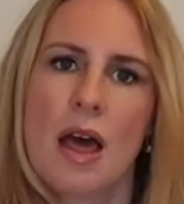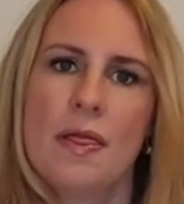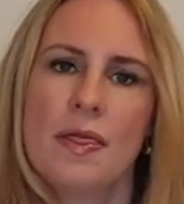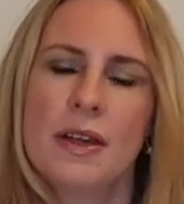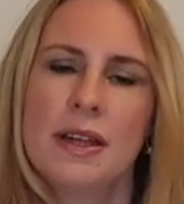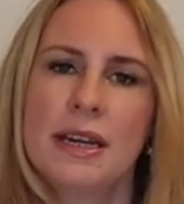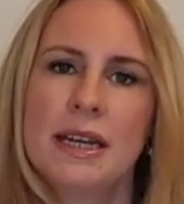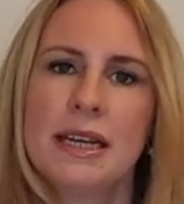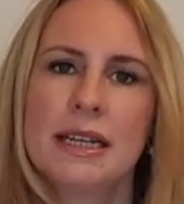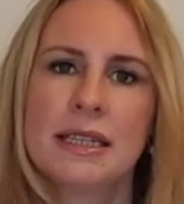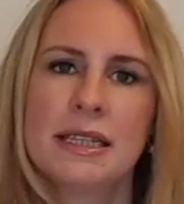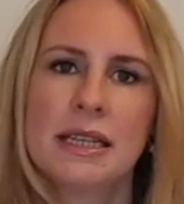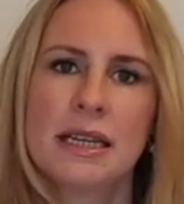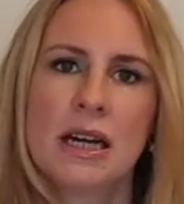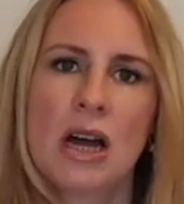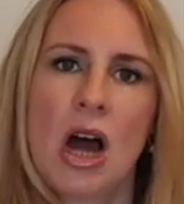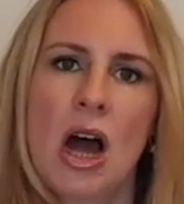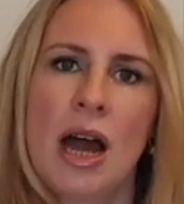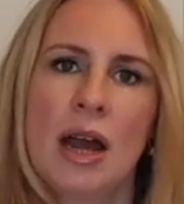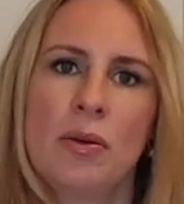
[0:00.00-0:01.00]
The next
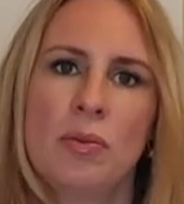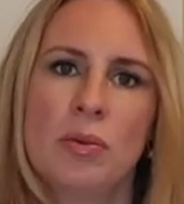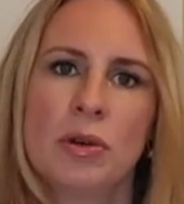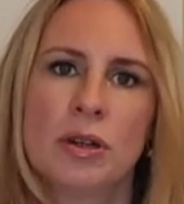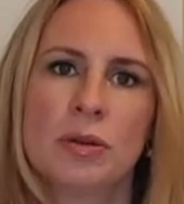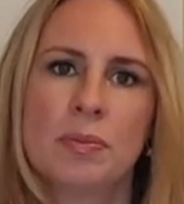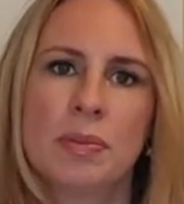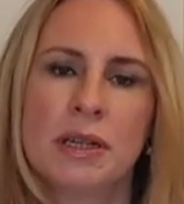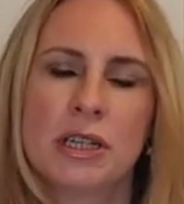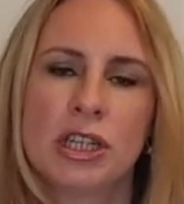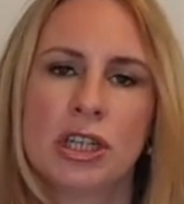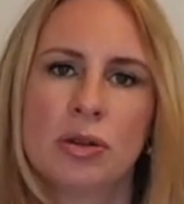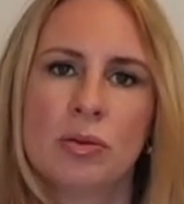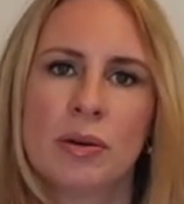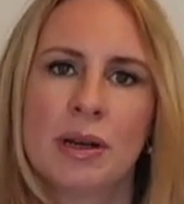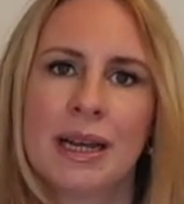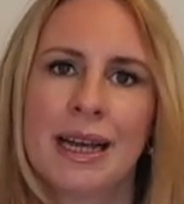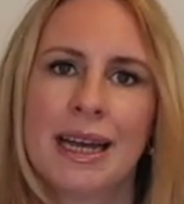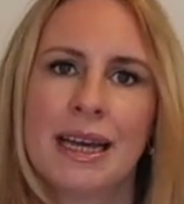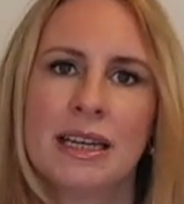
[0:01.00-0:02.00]
thing I would be
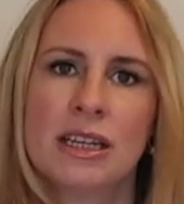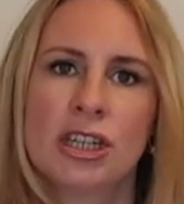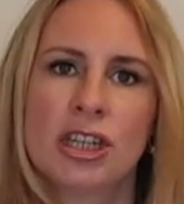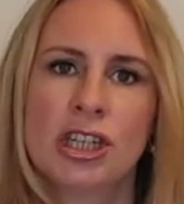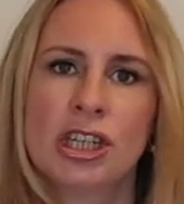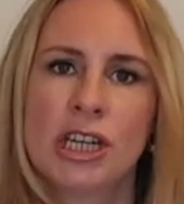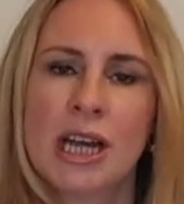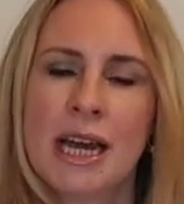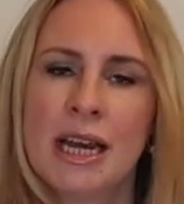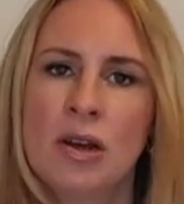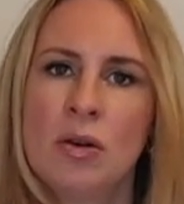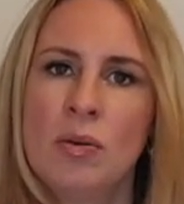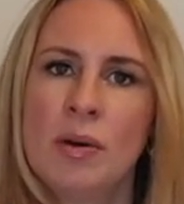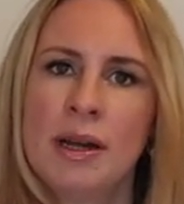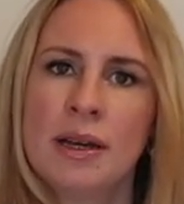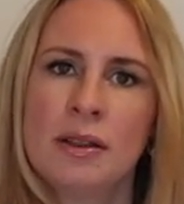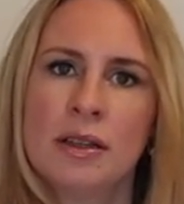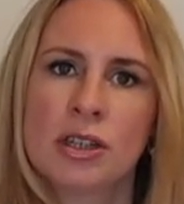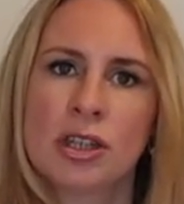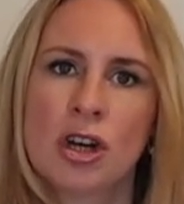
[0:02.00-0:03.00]
doing is
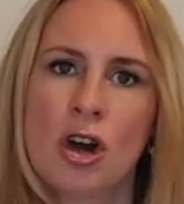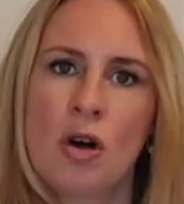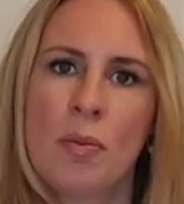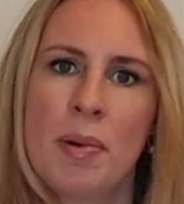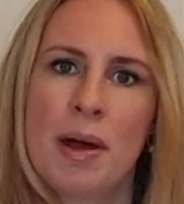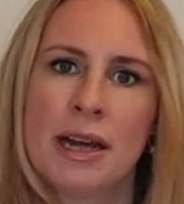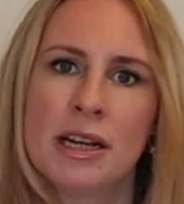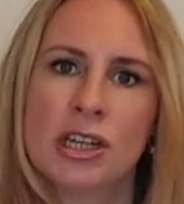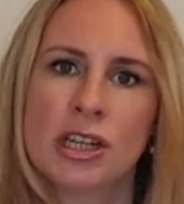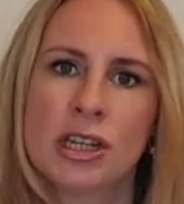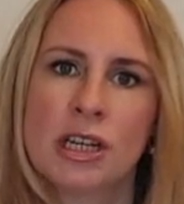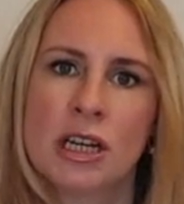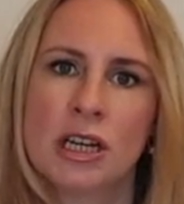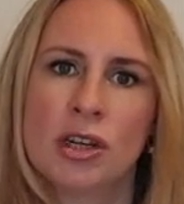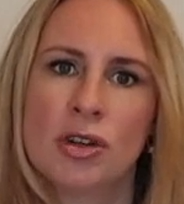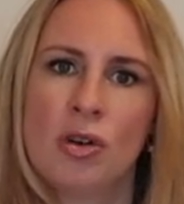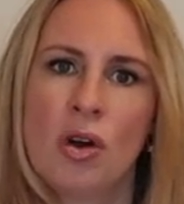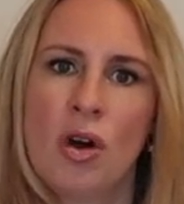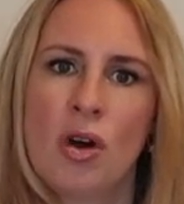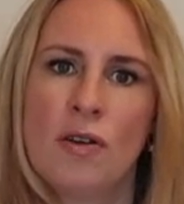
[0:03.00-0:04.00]
shadowing the top agent in
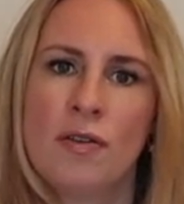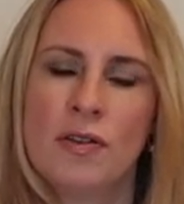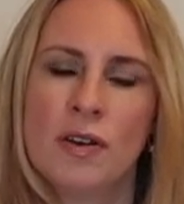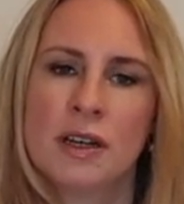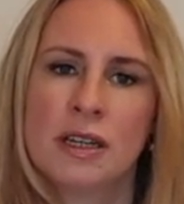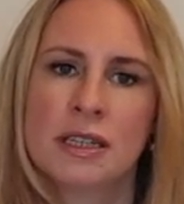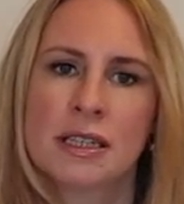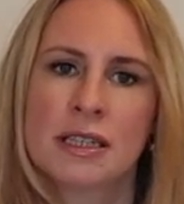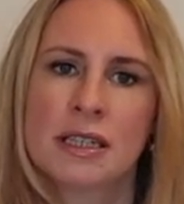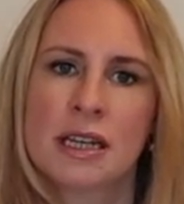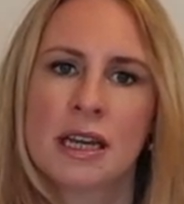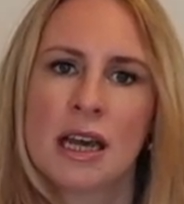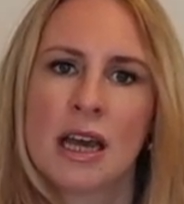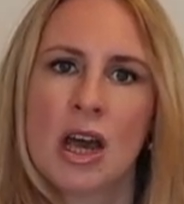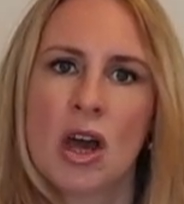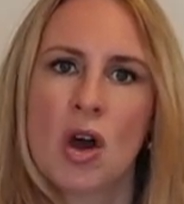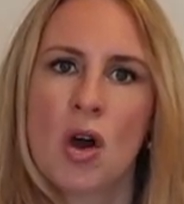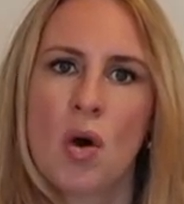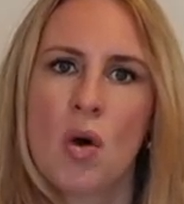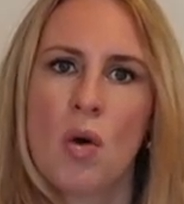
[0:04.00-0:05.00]
your office
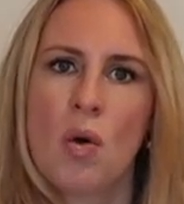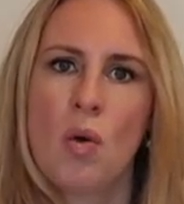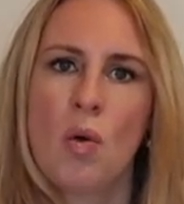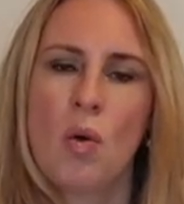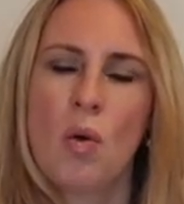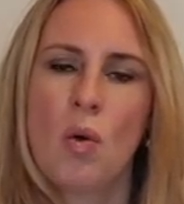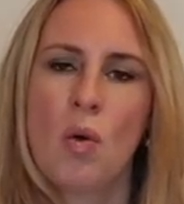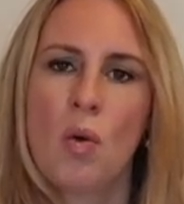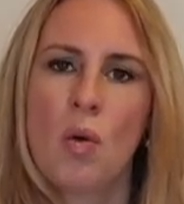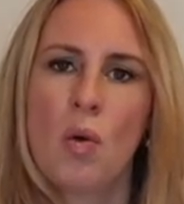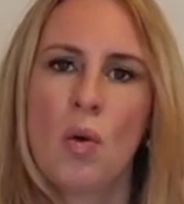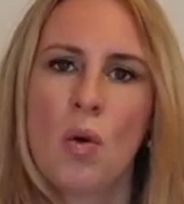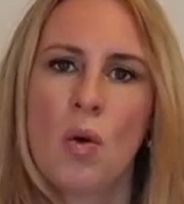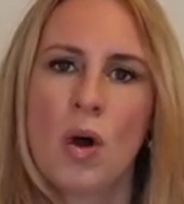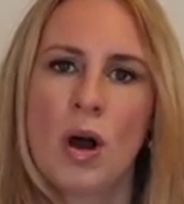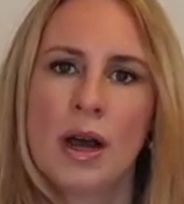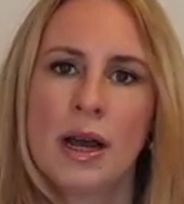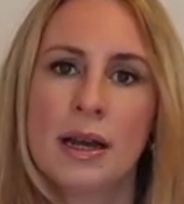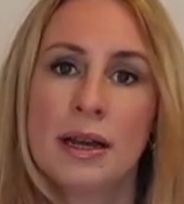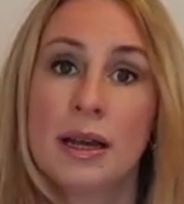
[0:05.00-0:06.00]

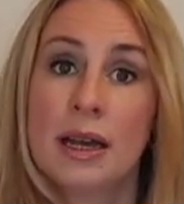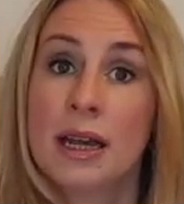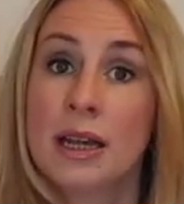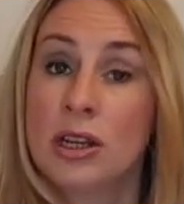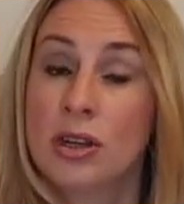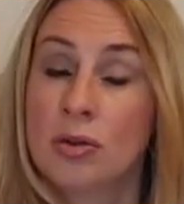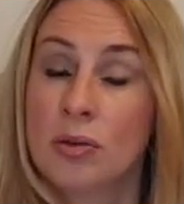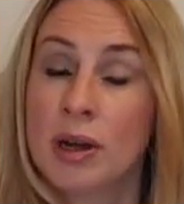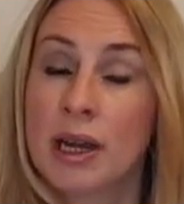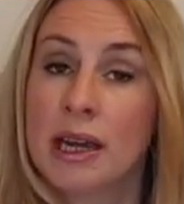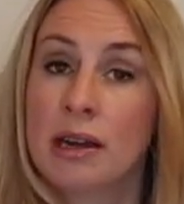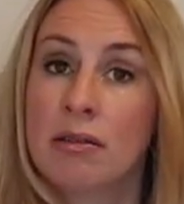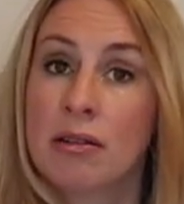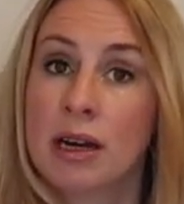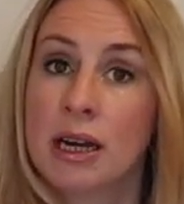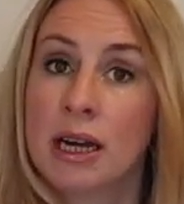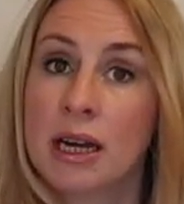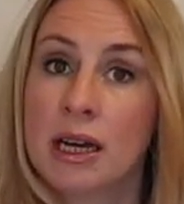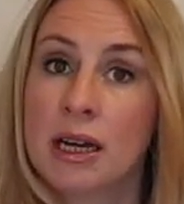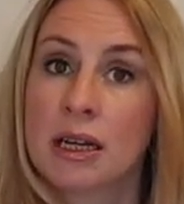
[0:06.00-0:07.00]
or in your
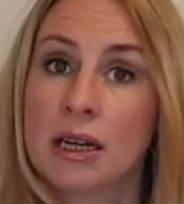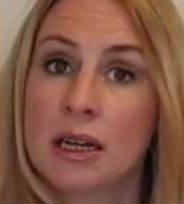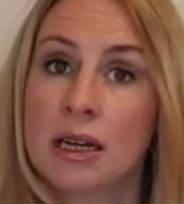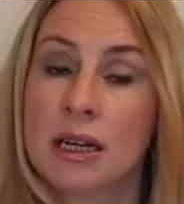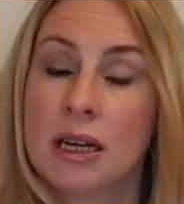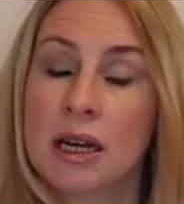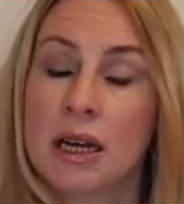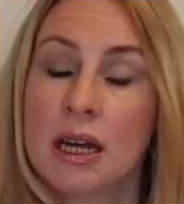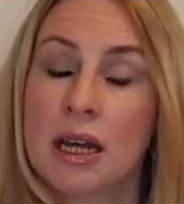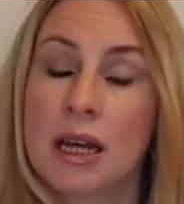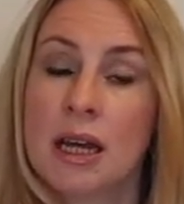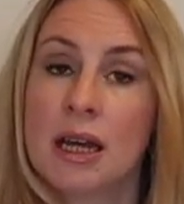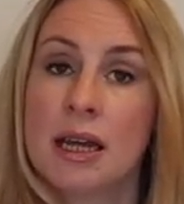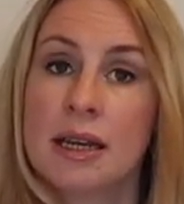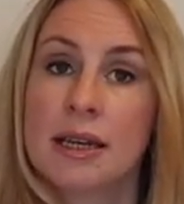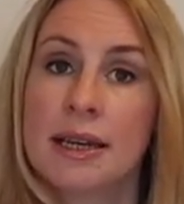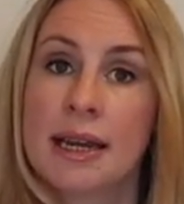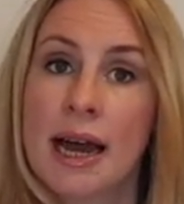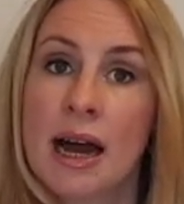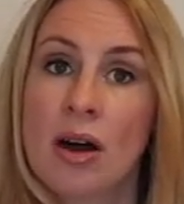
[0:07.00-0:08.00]
area.
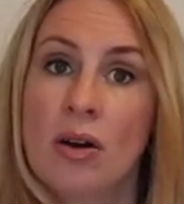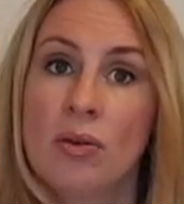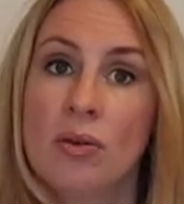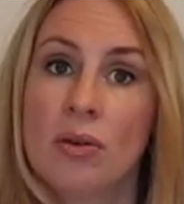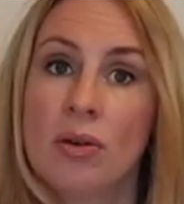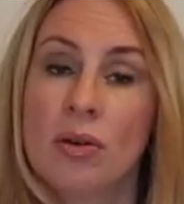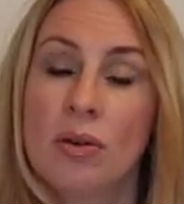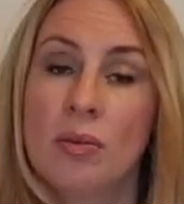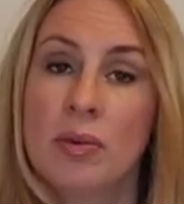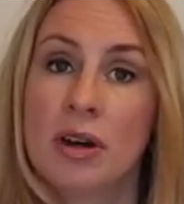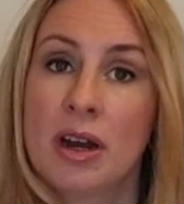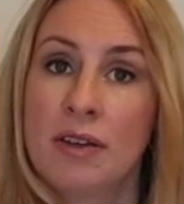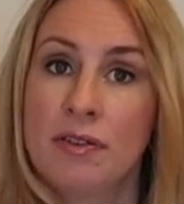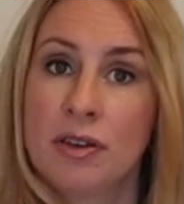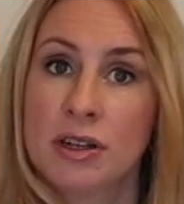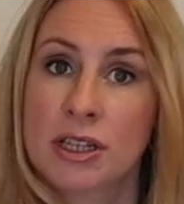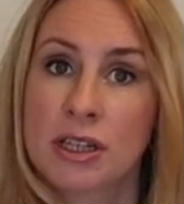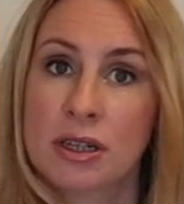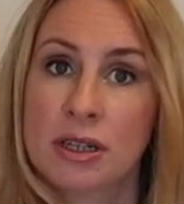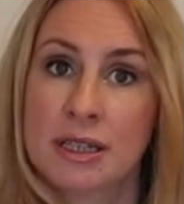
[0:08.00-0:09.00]
Now, when I
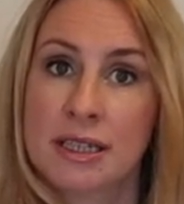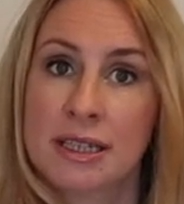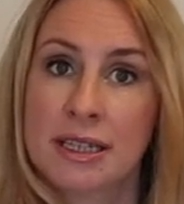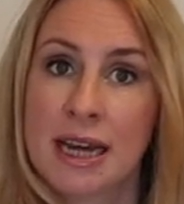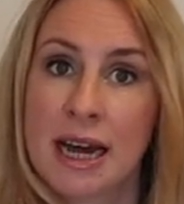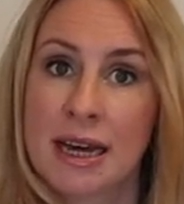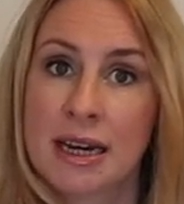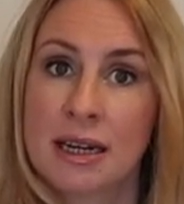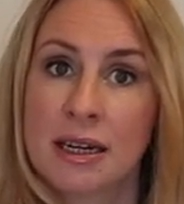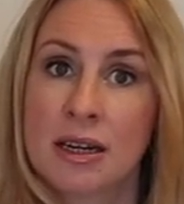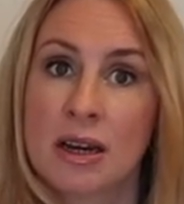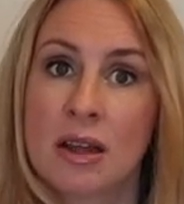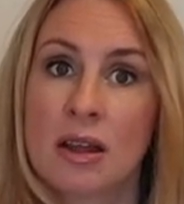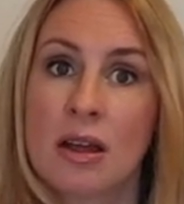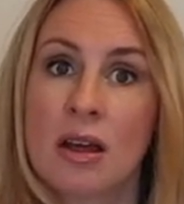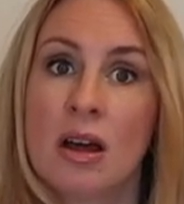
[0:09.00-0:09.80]
first got started,